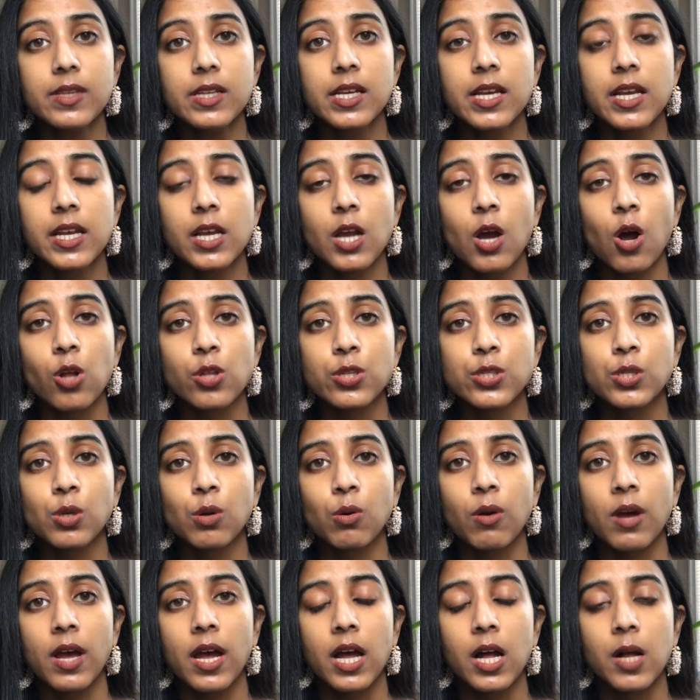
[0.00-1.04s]
it
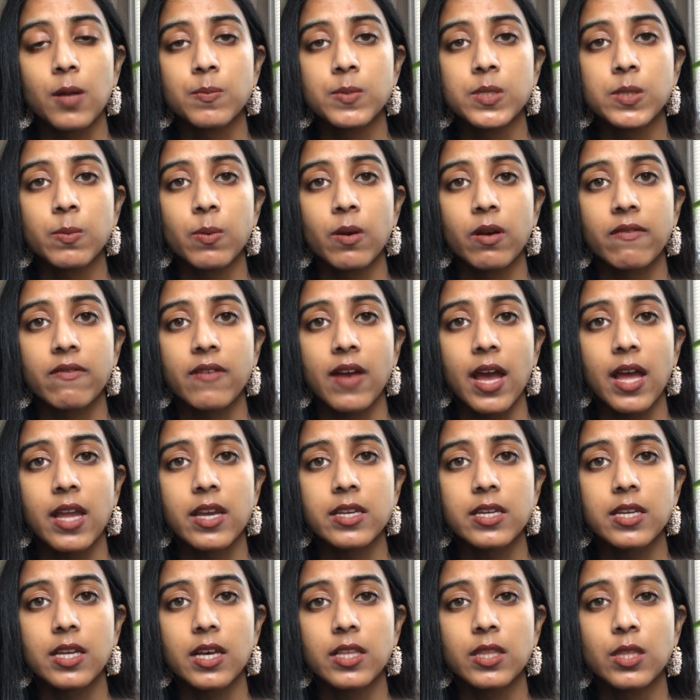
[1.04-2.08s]
also helps
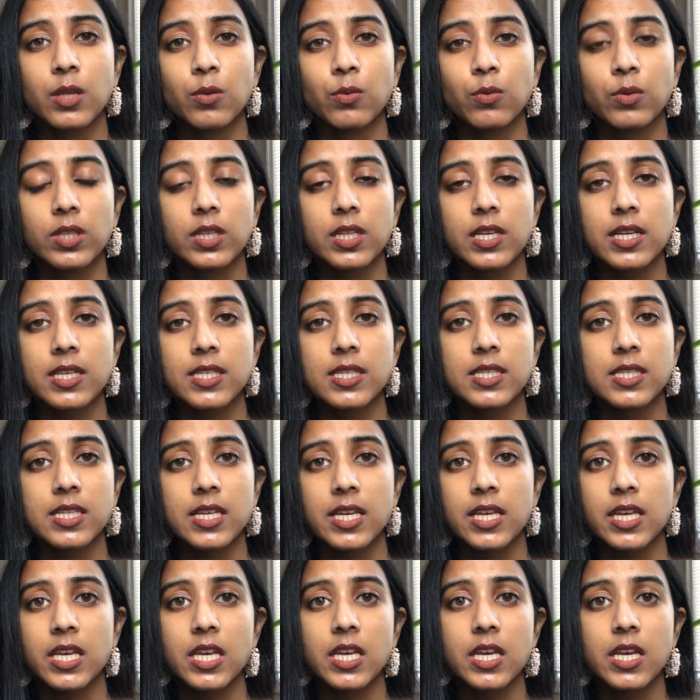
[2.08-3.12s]
prevent the really
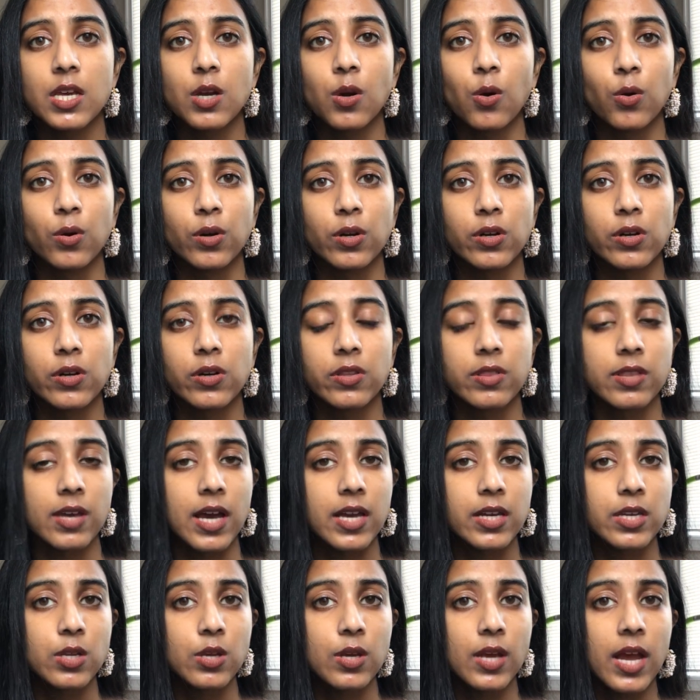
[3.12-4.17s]
stinky odor
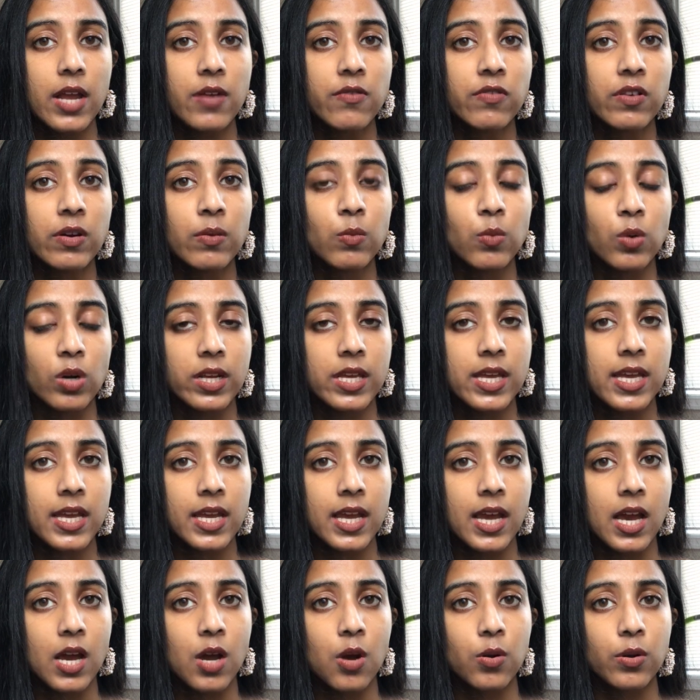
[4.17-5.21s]
that you get from
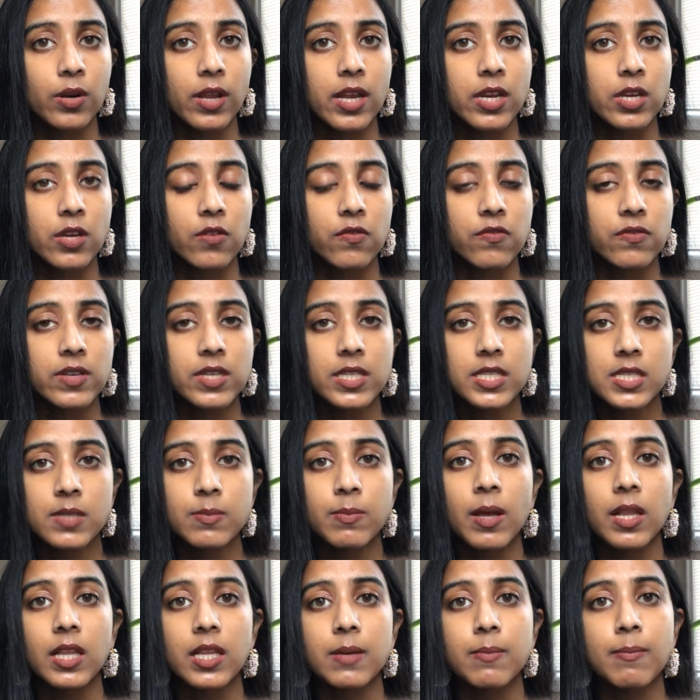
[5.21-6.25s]
working out and your feet
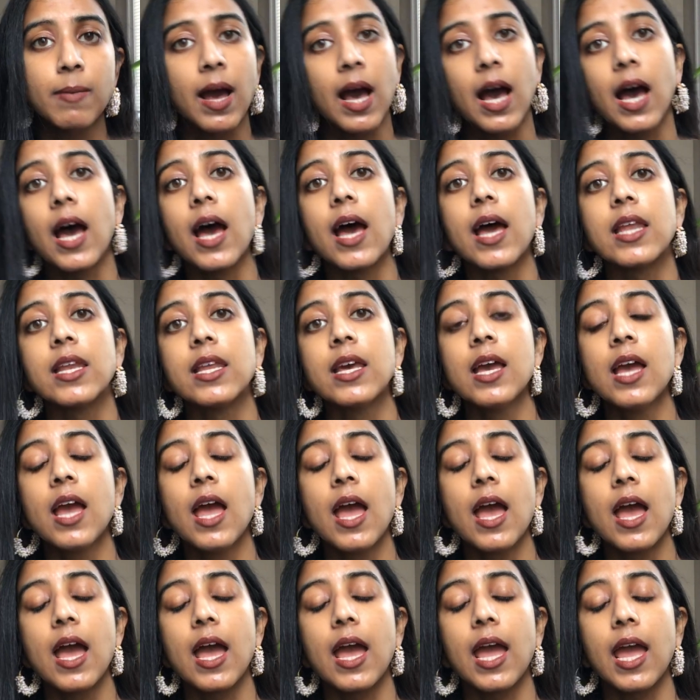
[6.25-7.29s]
smelling bad
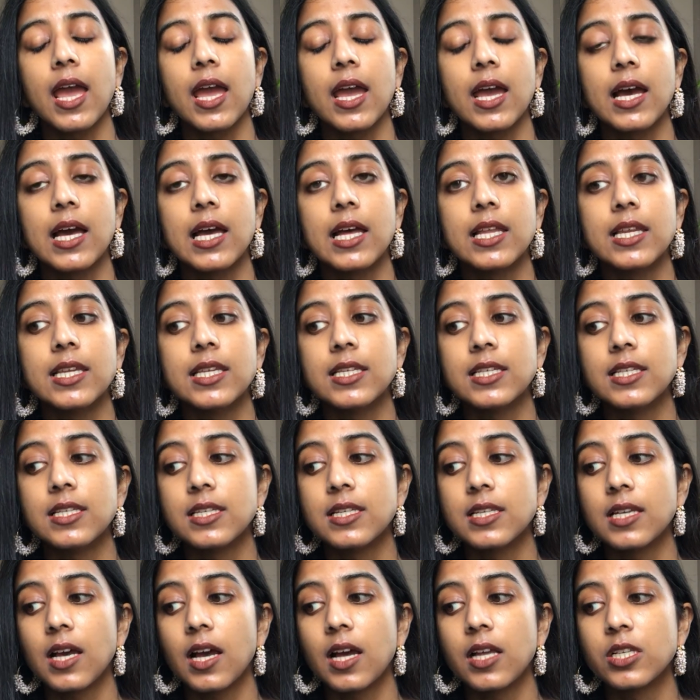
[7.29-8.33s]

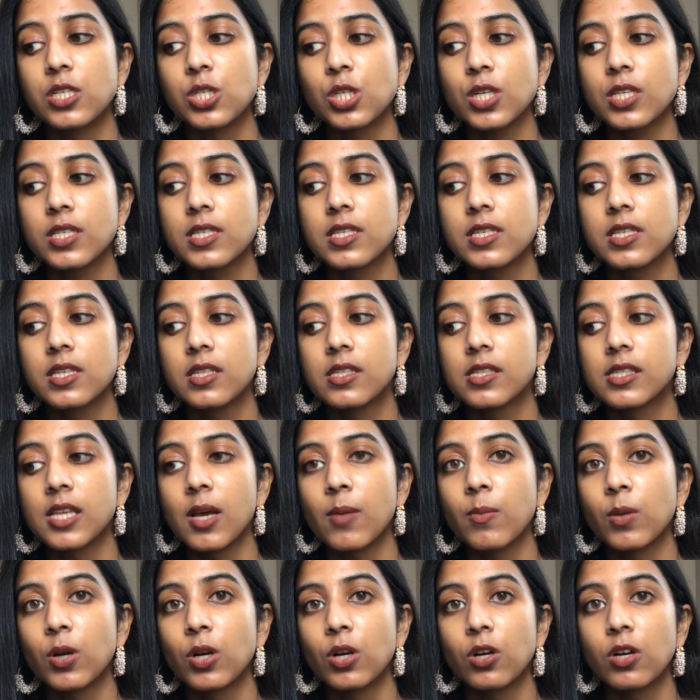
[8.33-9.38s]
and just
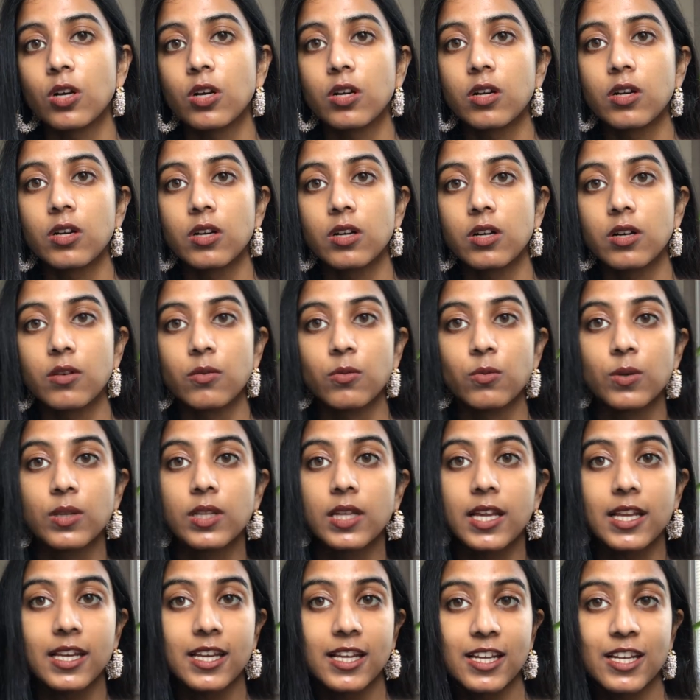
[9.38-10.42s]
summer
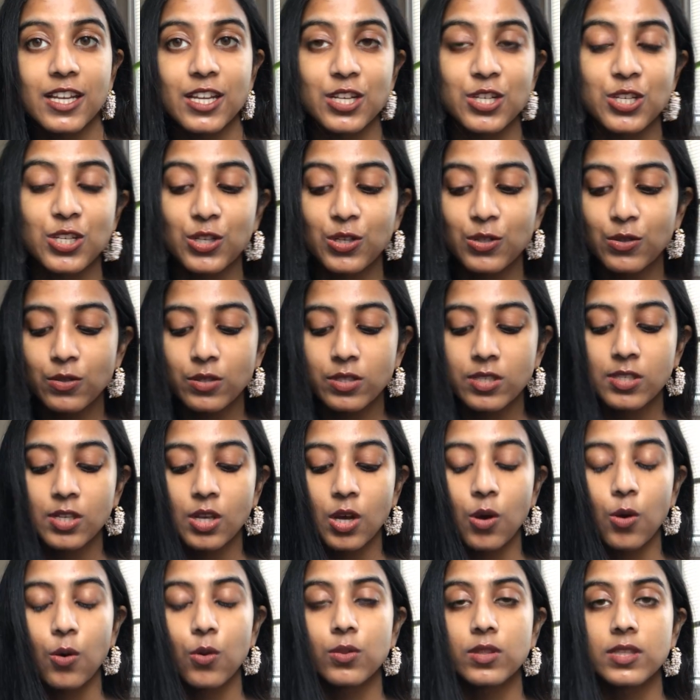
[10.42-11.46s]
related issues.
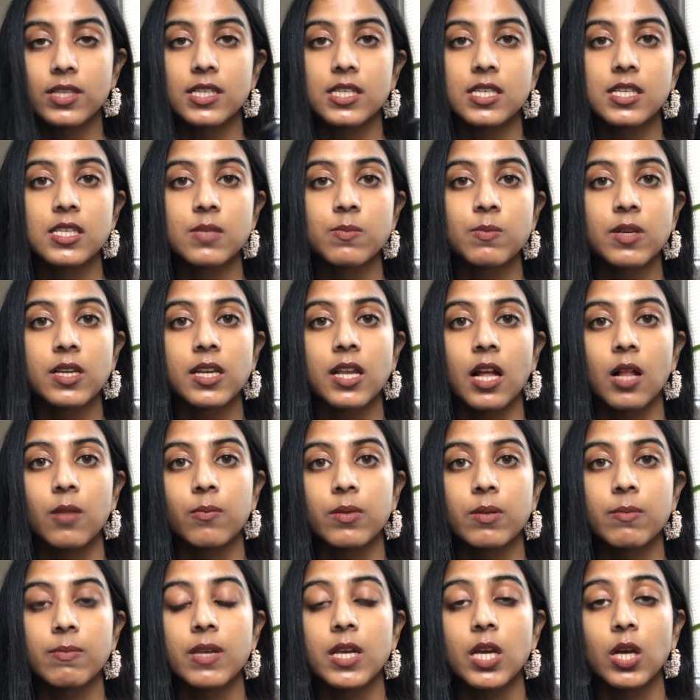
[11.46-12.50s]
So this has been
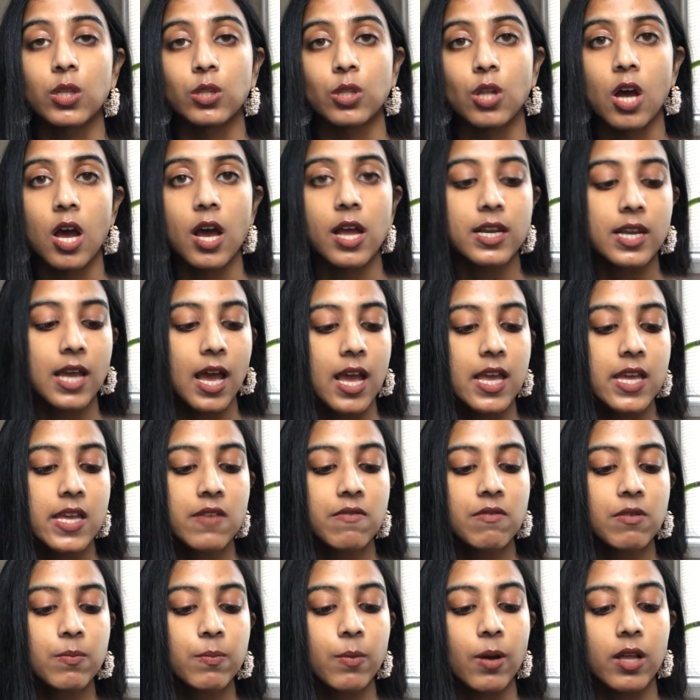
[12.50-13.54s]
helping me a lot. I
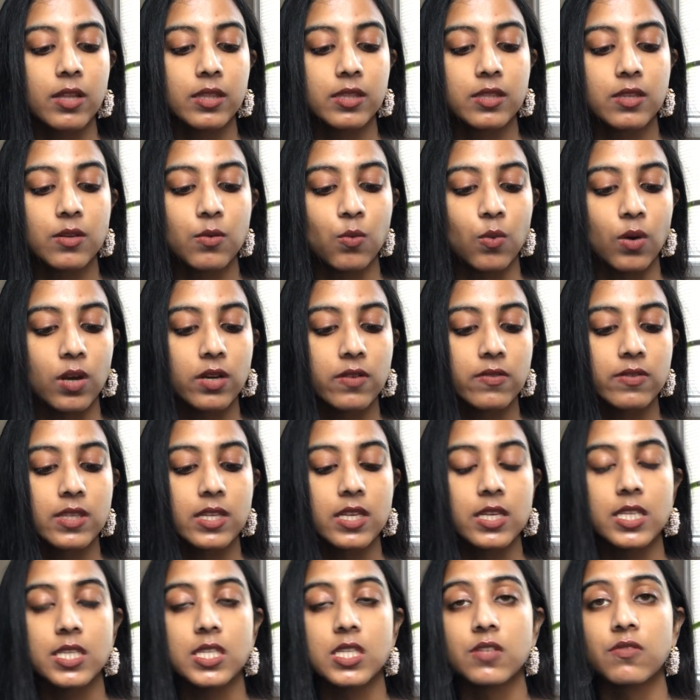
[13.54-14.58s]
even bought one of
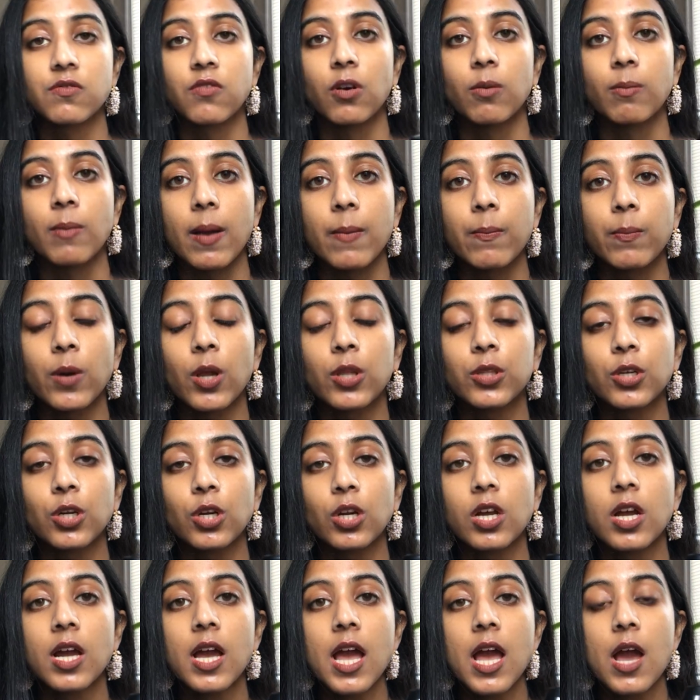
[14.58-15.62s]
these for my brother.